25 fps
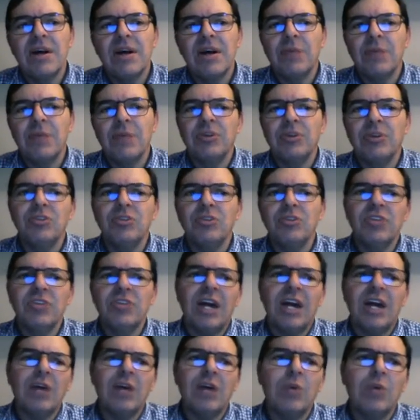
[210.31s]
I've been using
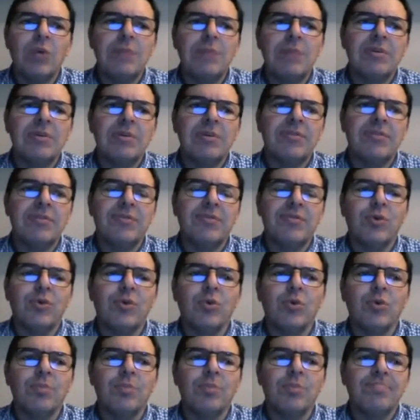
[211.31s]
Aweber
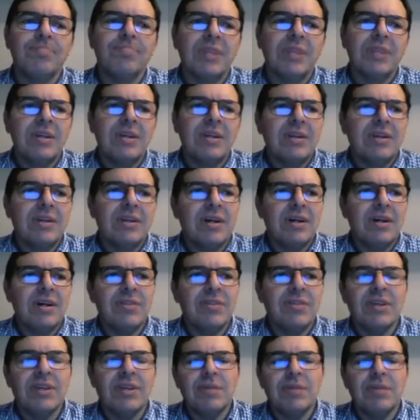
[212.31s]
for I
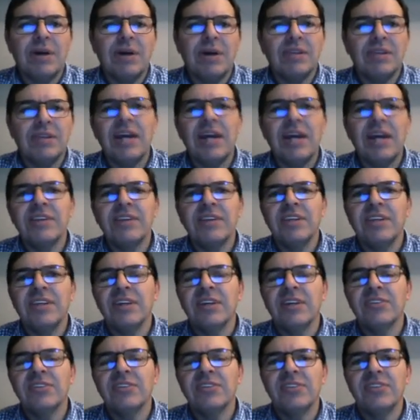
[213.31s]
think about 8
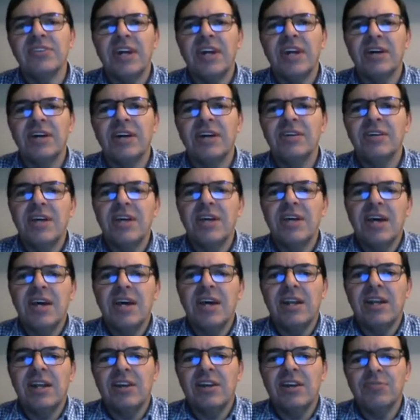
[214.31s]
years now,
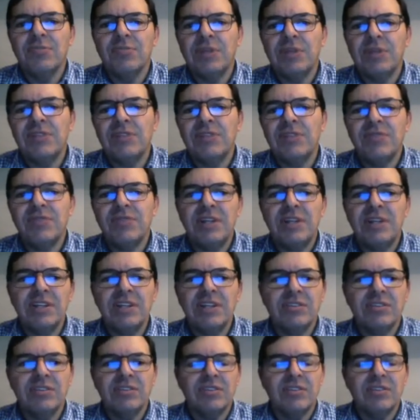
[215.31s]
and I've been
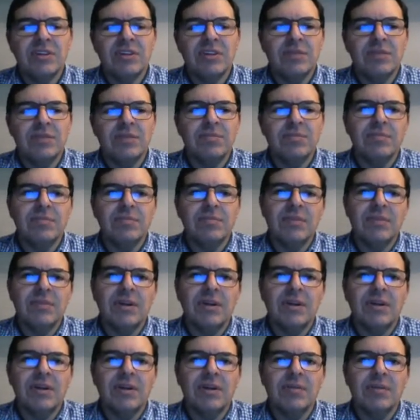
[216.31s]
affiliate
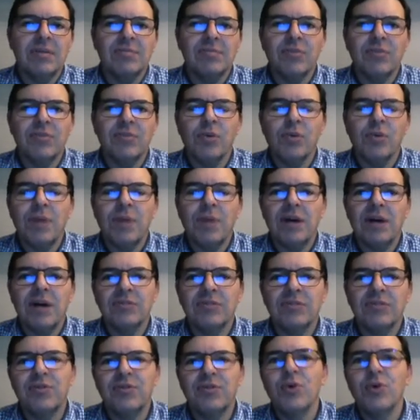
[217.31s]
for
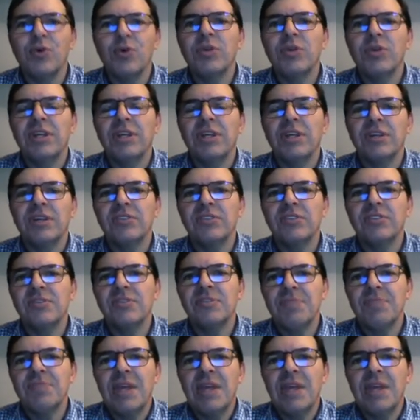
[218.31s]
about 4 years,